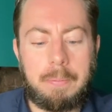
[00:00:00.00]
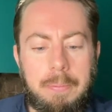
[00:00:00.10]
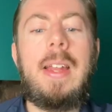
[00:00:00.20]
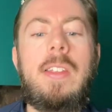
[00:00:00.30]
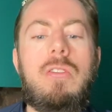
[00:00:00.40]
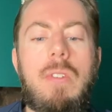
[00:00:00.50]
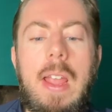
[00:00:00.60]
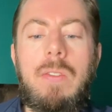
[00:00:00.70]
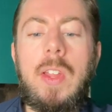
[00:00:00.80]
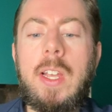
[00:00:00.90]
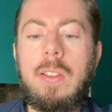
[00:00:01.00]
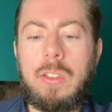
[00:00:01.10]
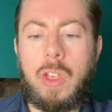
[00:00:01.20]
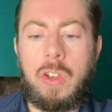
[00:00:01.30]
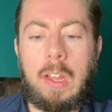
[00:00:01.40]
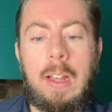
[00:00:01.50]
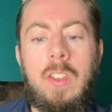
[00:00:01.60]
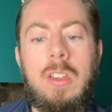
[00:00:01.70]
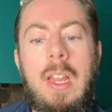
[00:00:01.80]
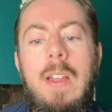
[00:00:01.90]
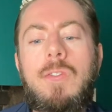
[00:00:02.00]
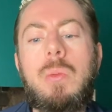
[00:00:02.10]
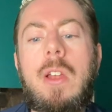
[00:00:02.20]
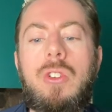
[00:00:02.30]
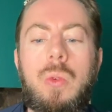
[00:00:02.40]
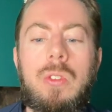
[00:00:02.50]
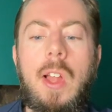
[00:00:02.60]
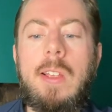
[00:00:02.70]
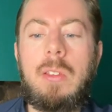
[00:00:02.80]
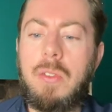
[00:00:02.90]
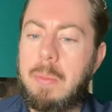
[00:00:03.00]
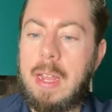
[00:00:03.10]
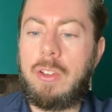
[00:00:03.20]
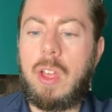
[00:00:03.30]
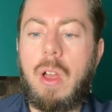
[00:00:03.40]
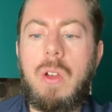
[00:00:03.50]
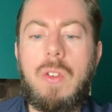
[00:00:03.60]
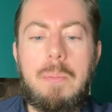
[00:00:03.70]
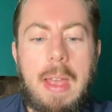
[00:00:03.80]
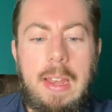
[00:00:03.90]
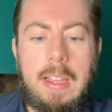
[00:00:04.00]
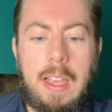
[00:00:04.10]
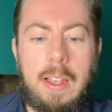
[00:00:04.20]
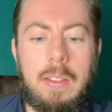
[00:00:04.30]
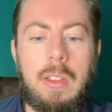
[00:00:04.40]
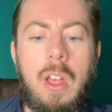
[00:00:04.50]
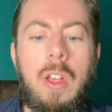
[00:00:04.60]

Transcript: It is gravely concerning that an influential slice of the media over many years